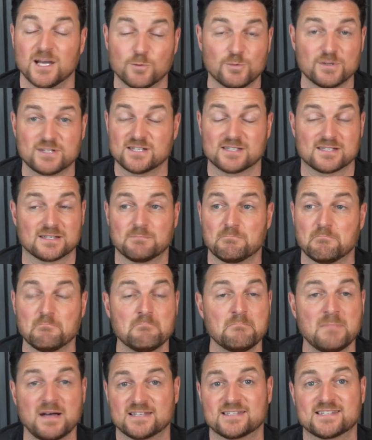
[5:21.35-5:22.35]
which is a
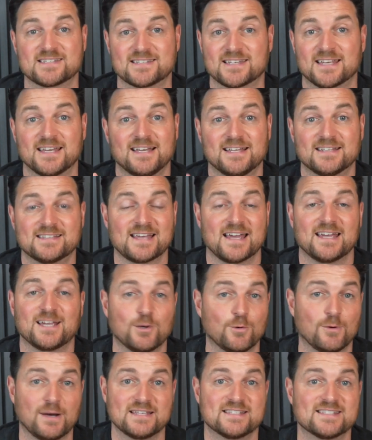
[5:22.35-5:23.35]
must
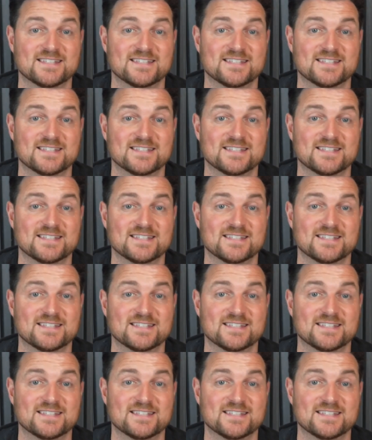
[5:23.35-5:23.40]
takeaway